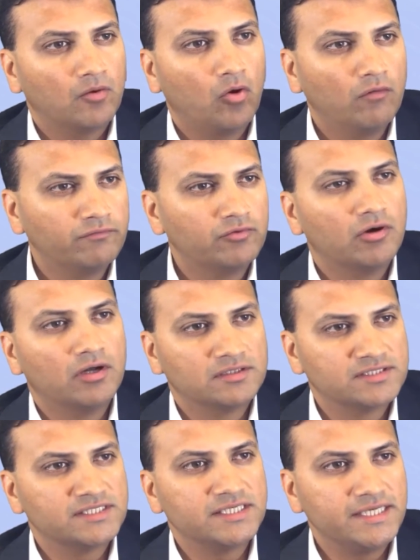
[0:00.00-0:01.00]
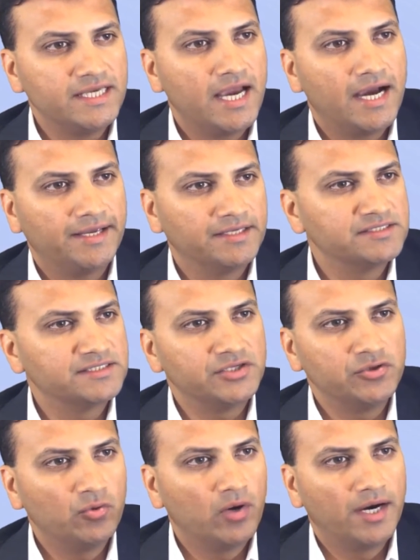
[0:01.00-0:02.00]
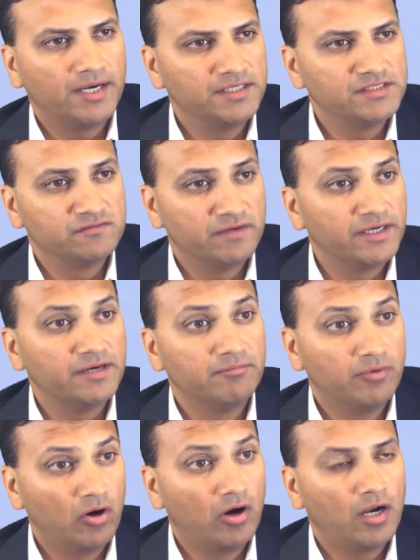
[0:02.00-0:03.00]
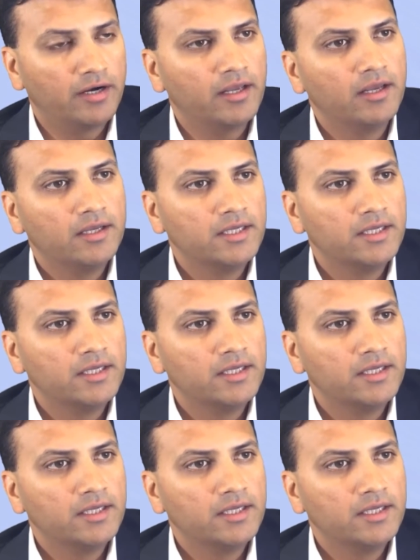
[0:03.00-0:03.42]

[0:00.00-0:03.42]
Overall, CDI and CUI is very broad.